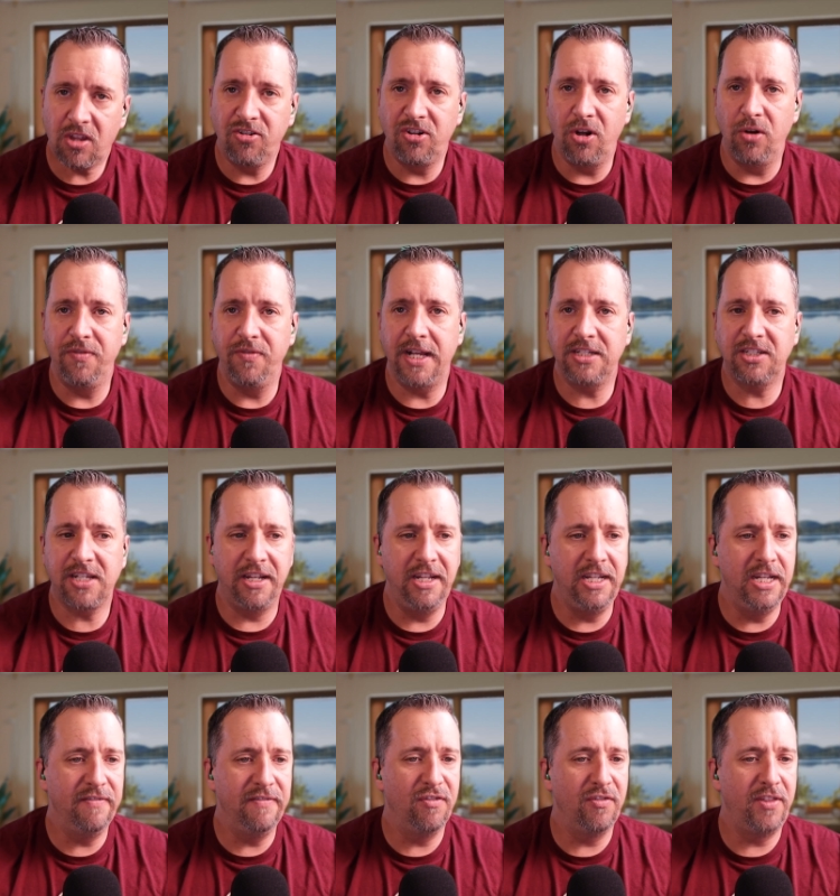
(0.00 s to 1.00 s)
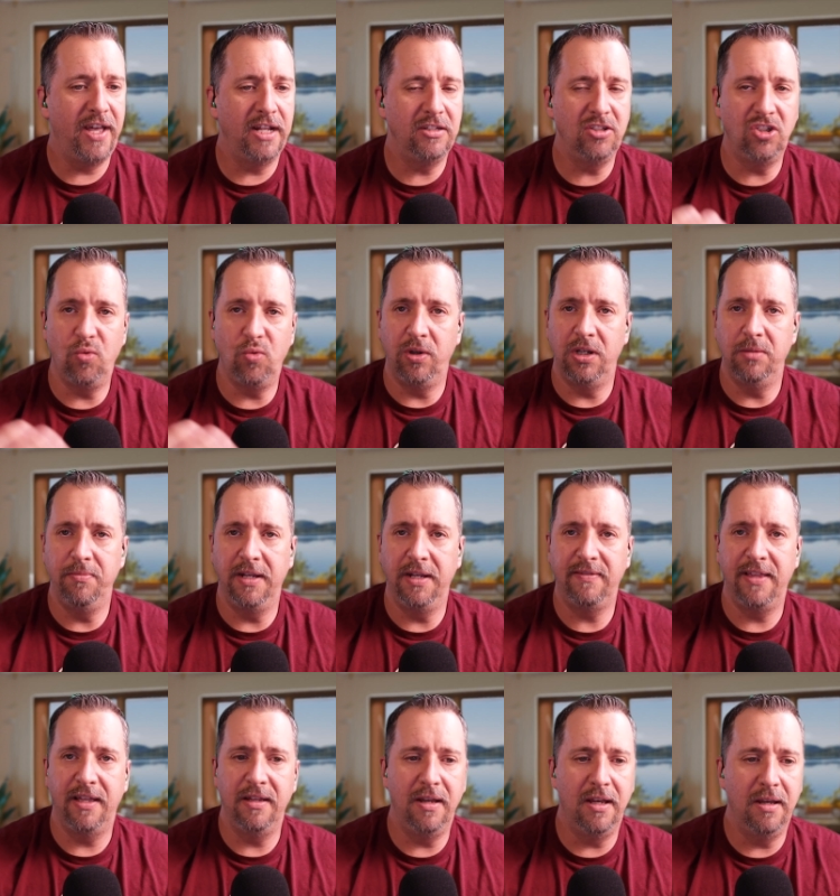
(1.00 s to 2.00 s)
So that's kind of it for that. Just wanted to
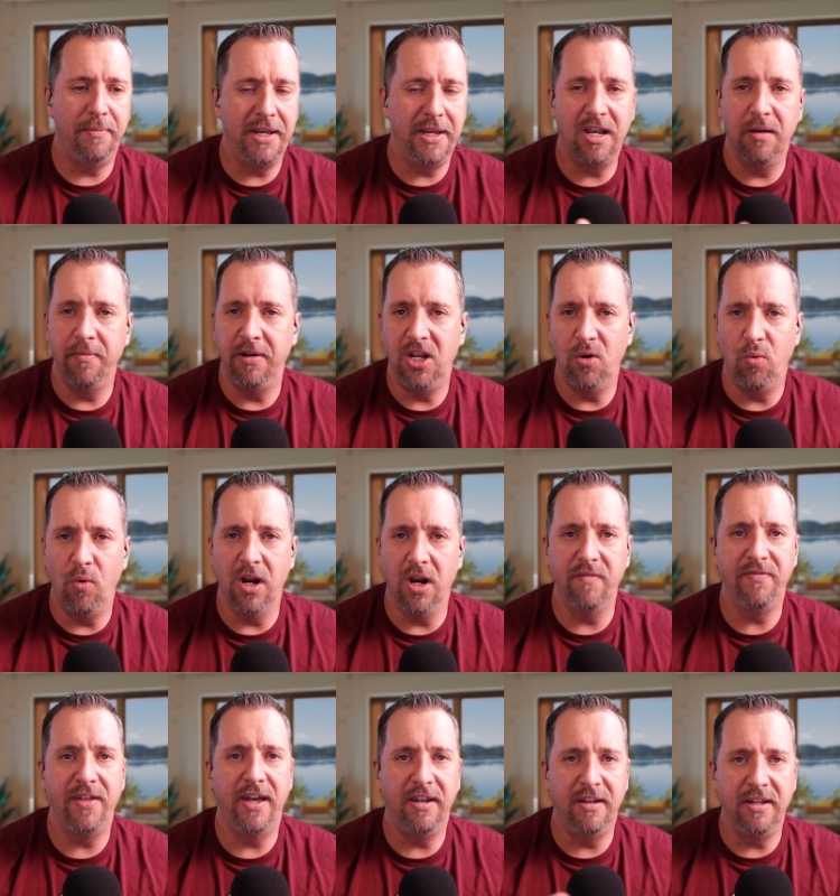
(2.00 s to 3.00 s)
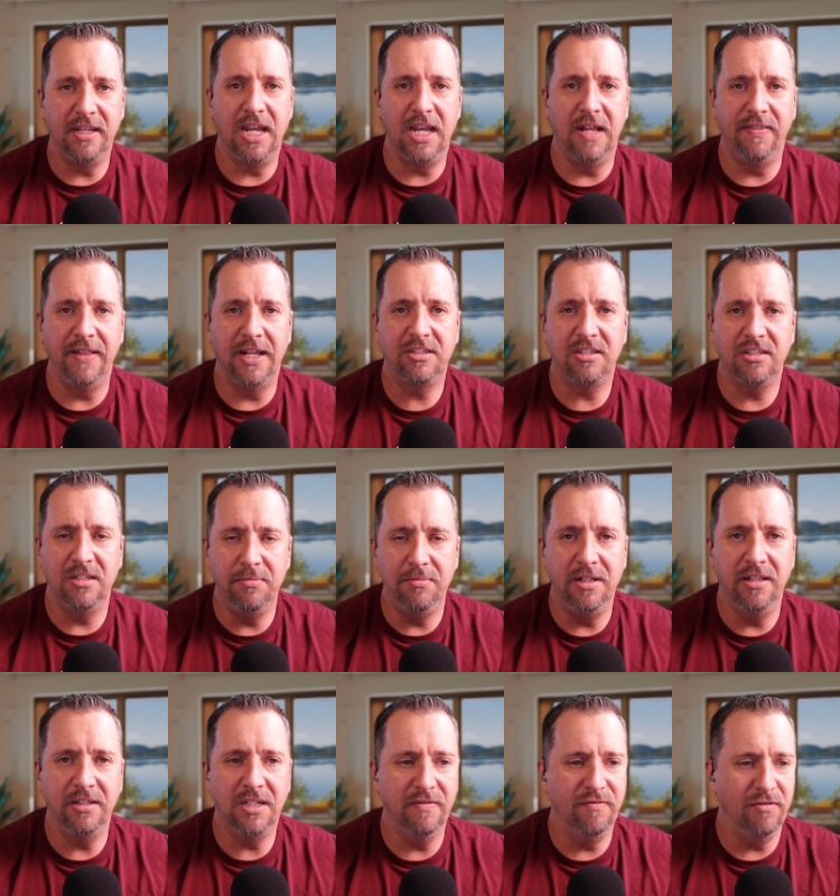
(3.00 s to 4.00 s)
make that uh, make everybody aware of that. And again, that's going to
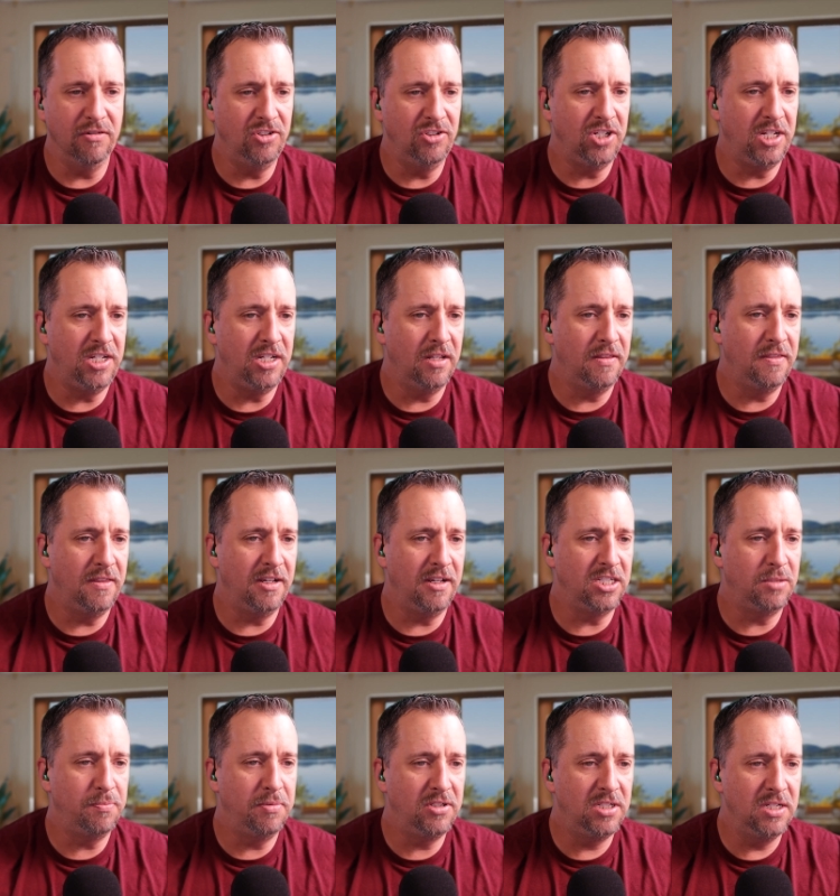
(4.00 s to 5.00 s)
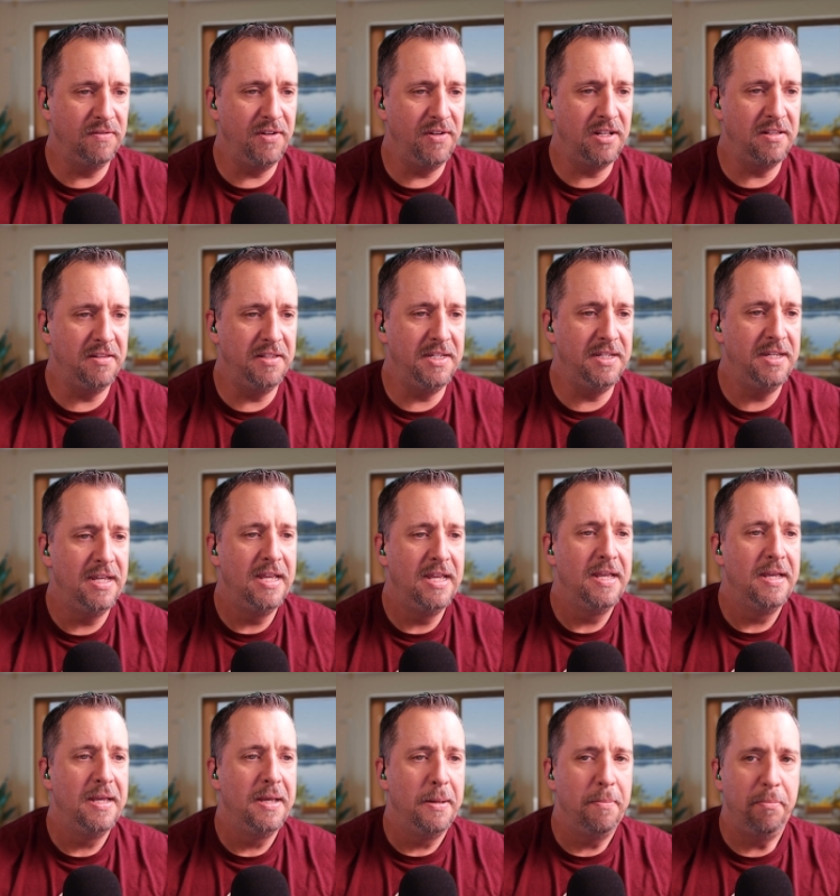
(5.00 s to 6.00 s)
be like a Virginia thing specifically,
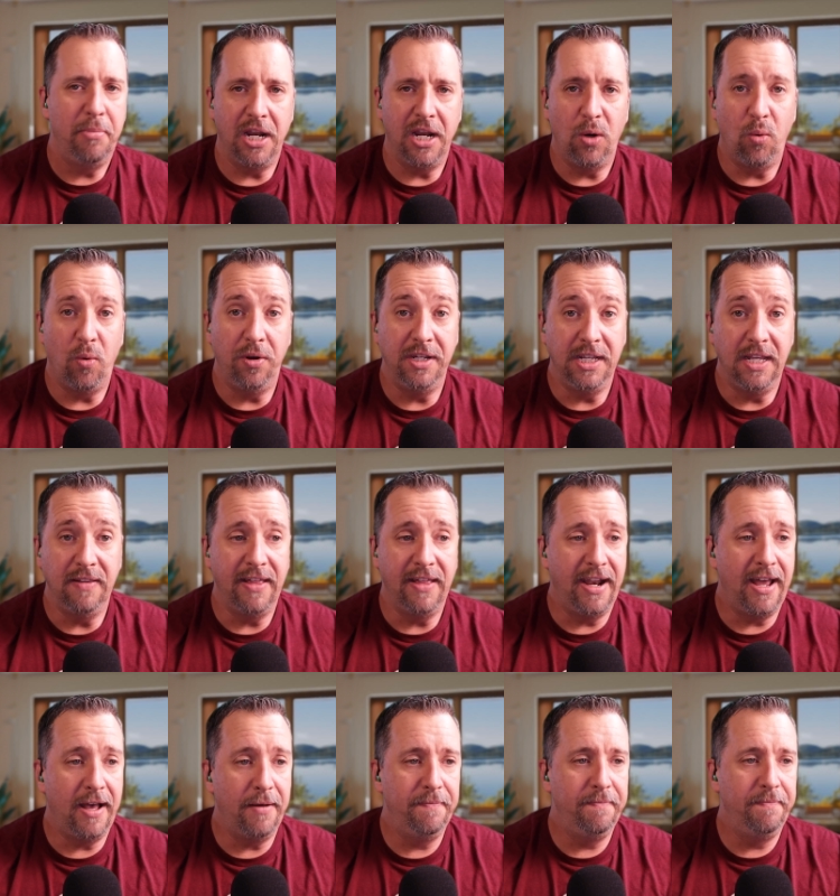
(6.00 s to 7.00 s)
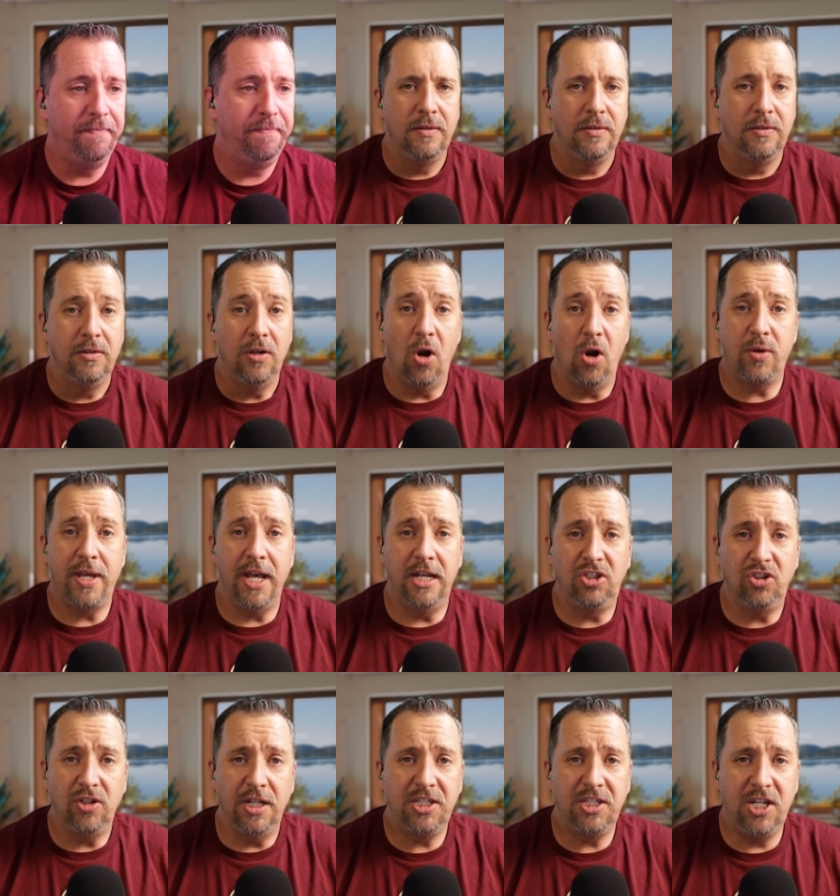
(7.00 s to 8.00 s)
but I wanted to get that out. Okay,
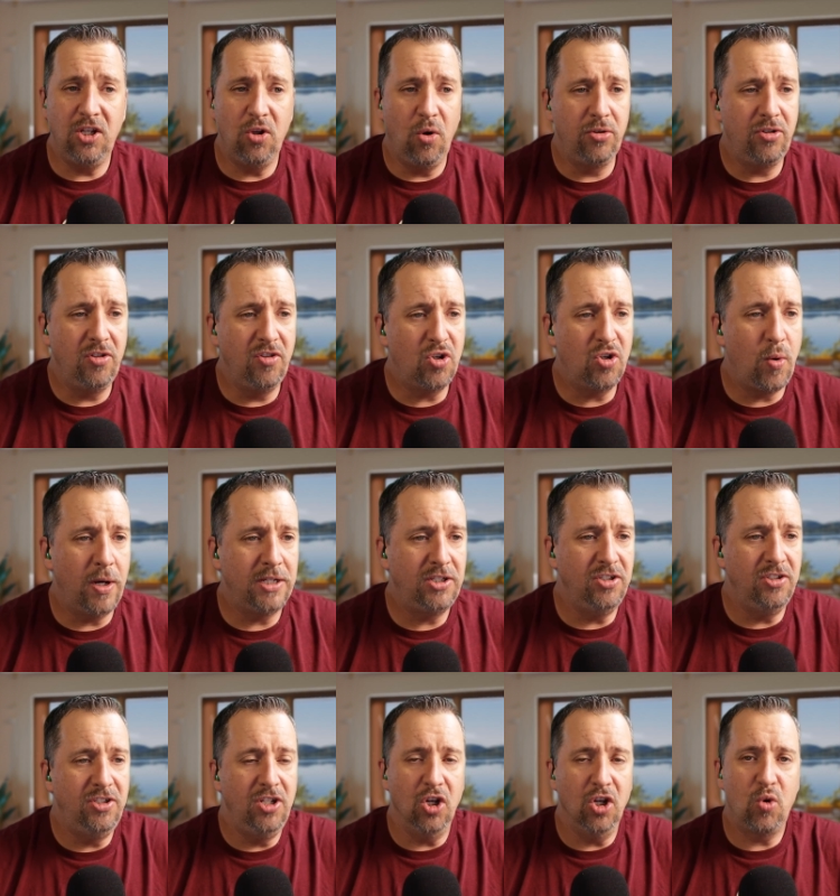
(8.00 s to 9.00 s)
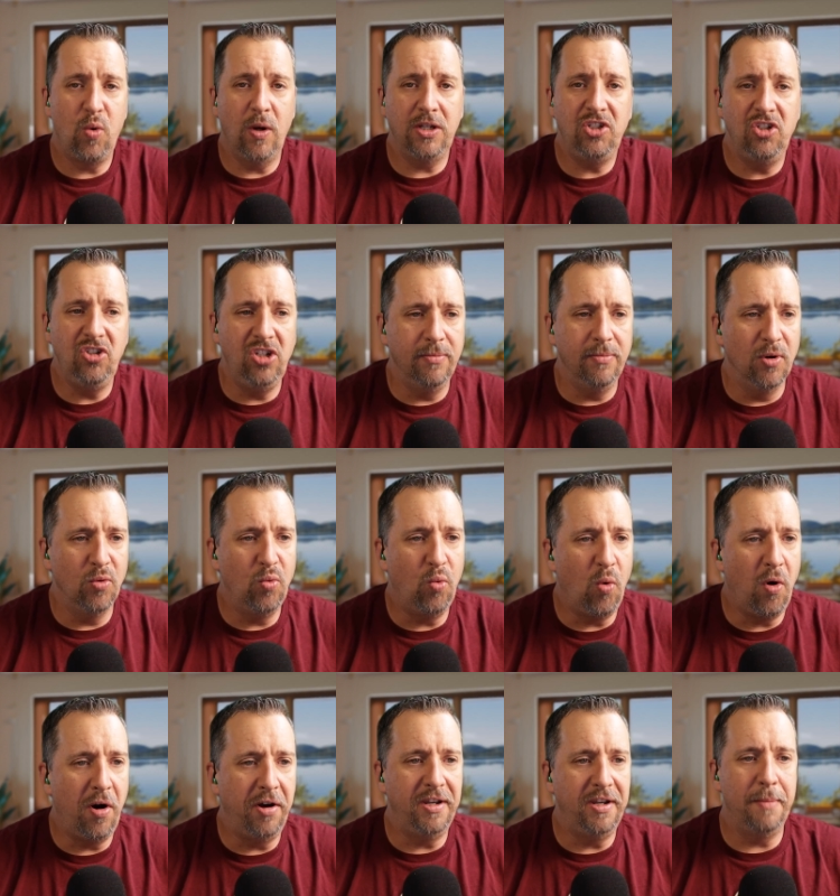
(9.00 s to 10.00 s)
so let's get on to the questions here. Question number
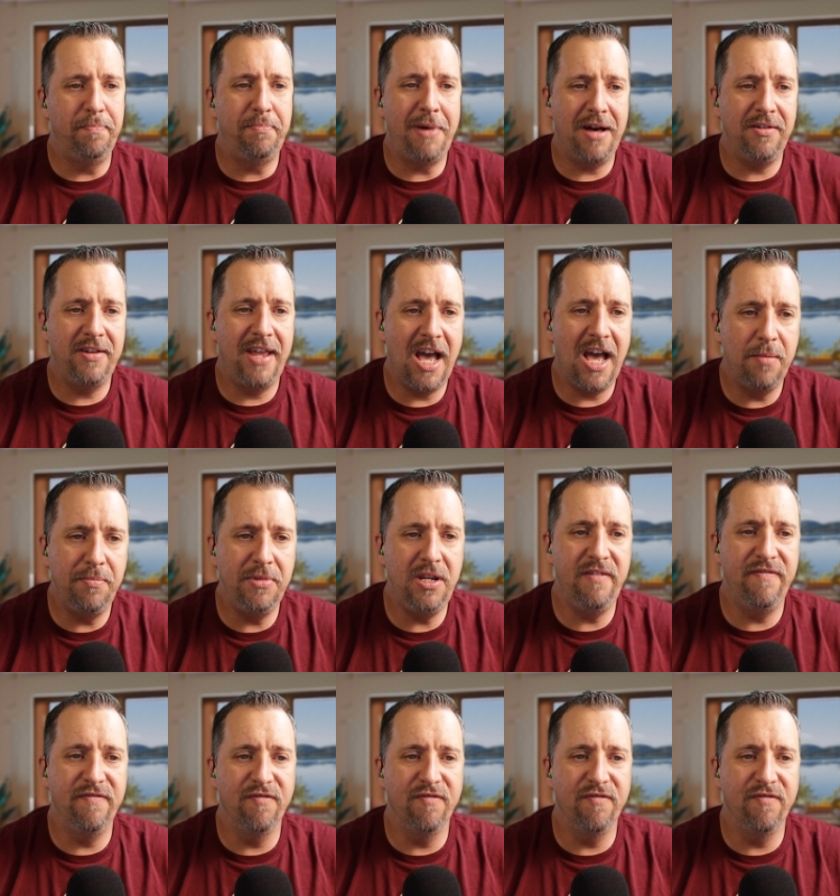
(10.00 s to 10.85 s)
one about how many